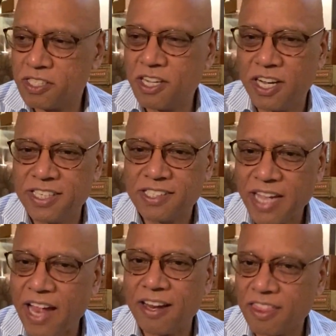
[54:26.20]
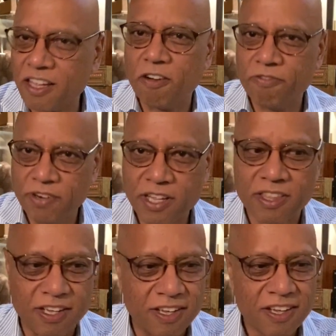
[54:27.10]
guys can think of
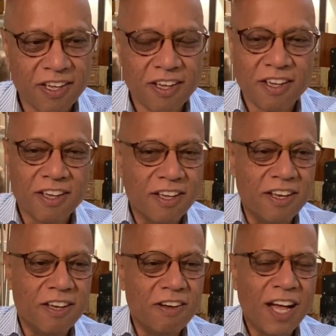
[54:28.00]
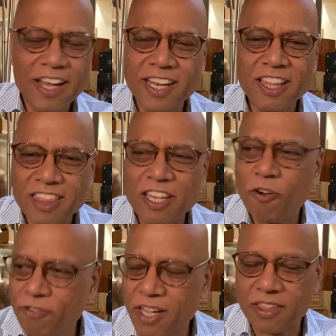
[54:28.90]
nothing. You know, how can you think
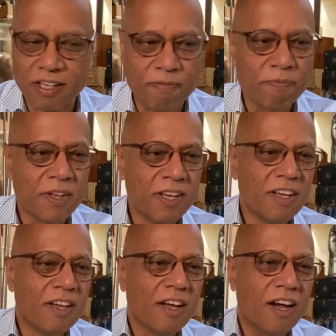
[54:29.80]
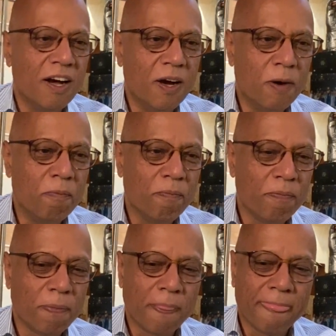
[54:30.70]
of nothing? And
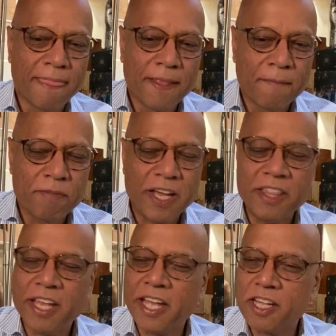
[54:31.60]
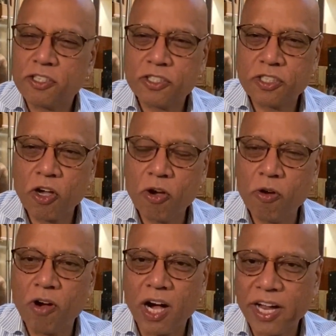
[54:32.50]
they get
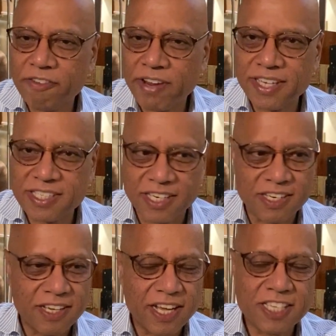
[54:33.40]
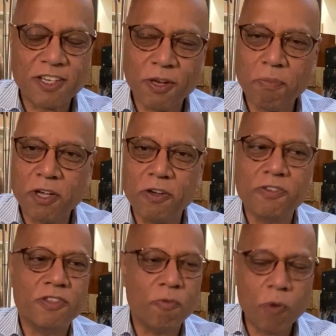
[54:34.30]
so irated, as only because
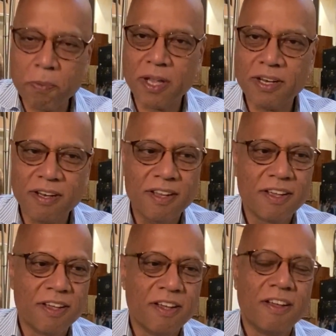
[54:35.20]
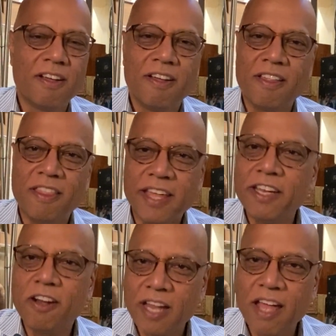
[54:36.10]
the women, they
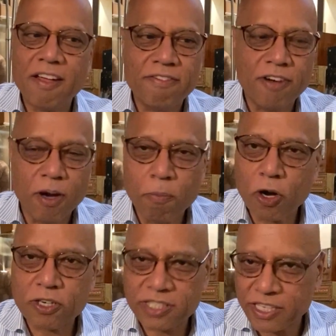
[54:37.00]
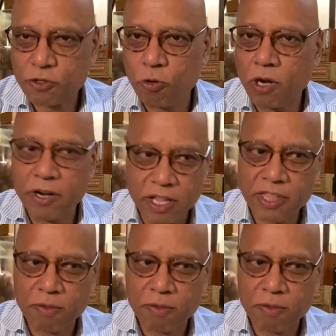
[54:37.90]
don't have a box that's called a nothing